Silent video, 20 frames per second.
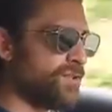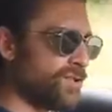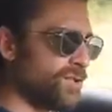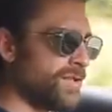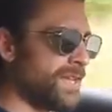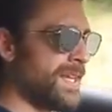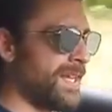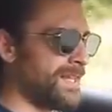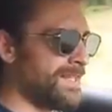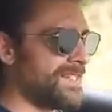to
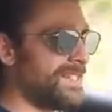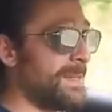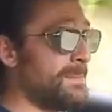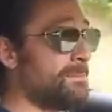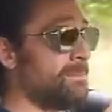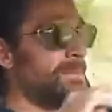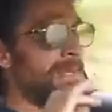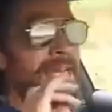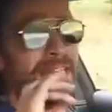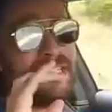this.
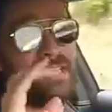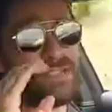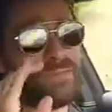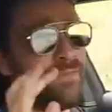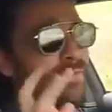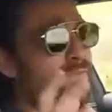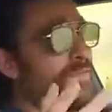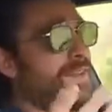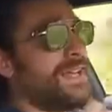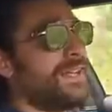It doesn't
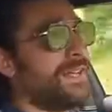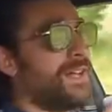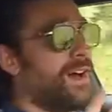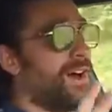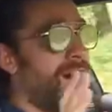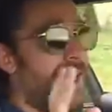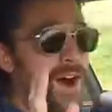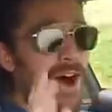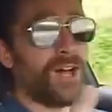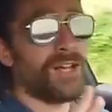feel
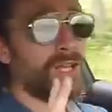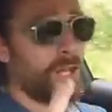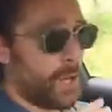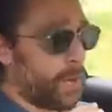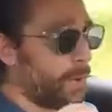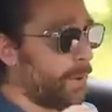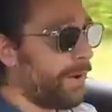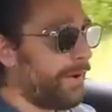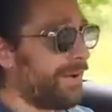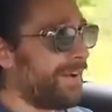
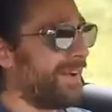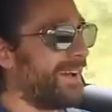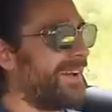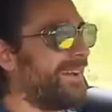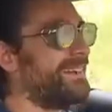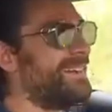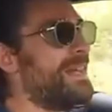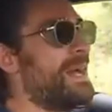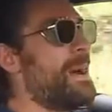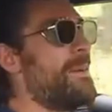hollow,
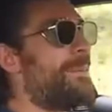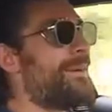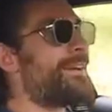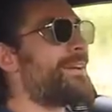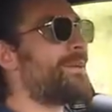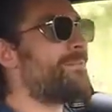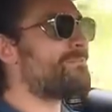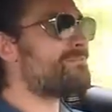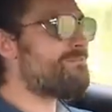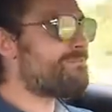but
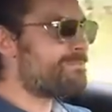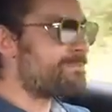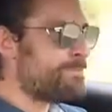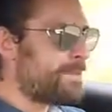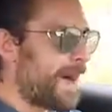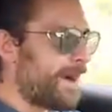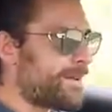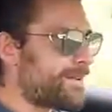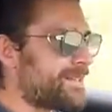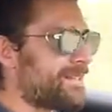
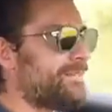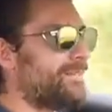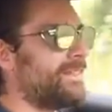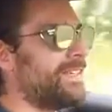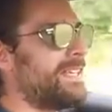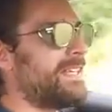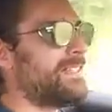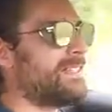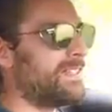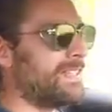
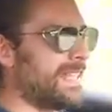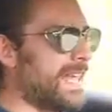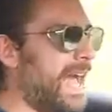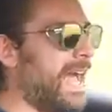comparatively to the